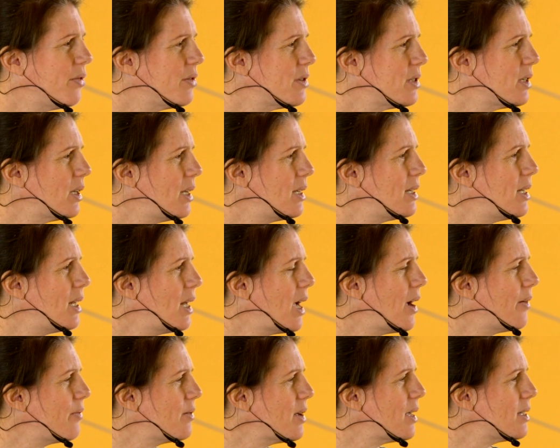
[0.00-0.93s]
So they didn't
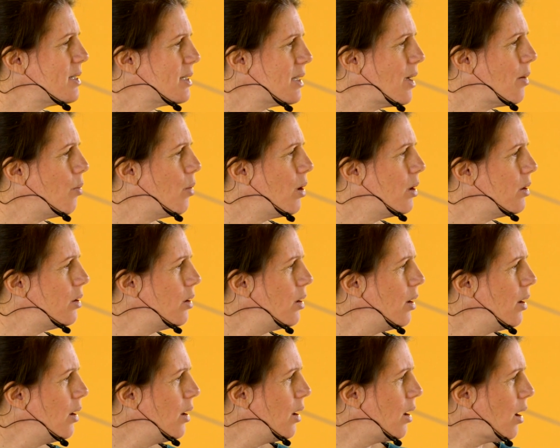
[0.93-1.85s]
have that someone
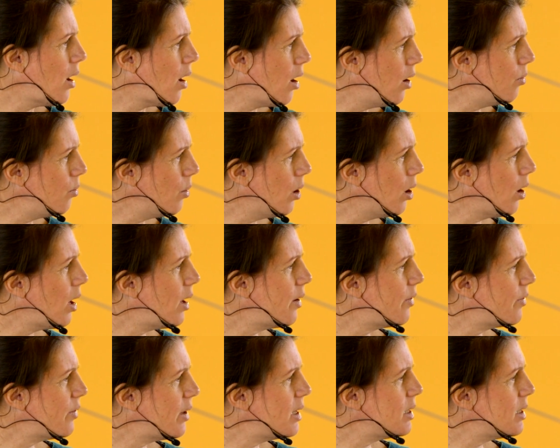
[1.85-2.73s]
home life.